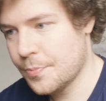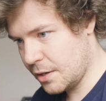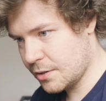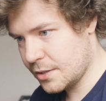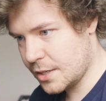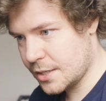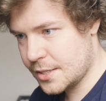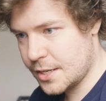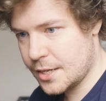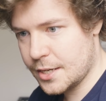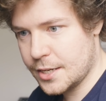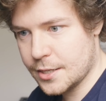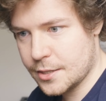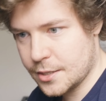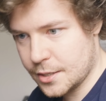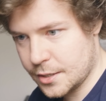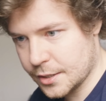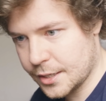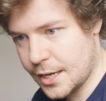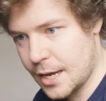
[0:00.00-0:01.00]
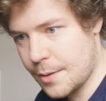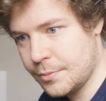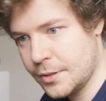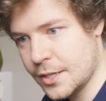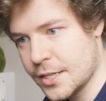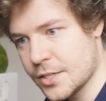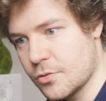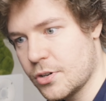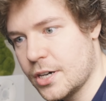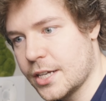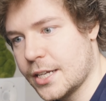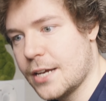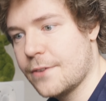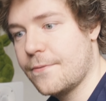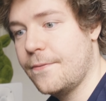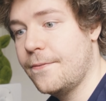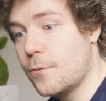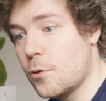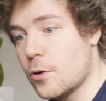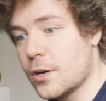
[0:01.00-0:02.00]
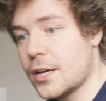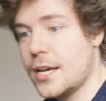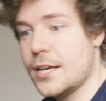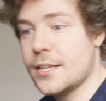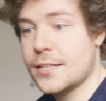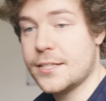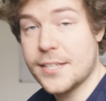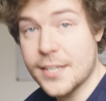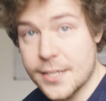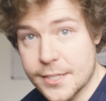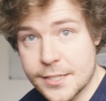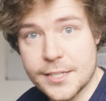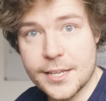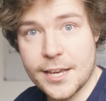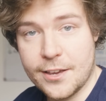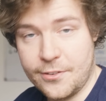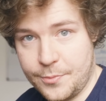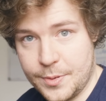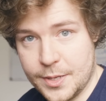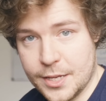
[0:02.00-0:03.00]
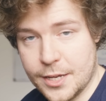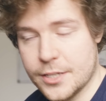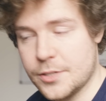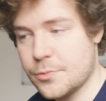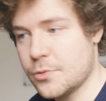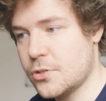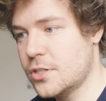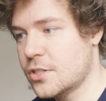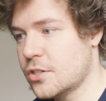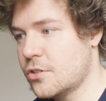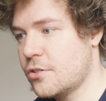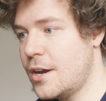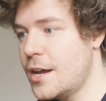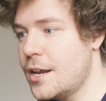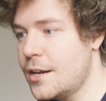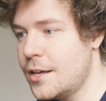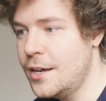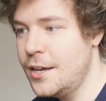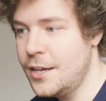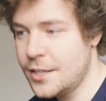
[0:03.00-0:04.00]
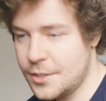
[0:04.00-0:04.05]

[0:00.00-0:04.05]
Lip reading: Now, it does say here that the gameplay is running at 4K 60 FPS, which is great.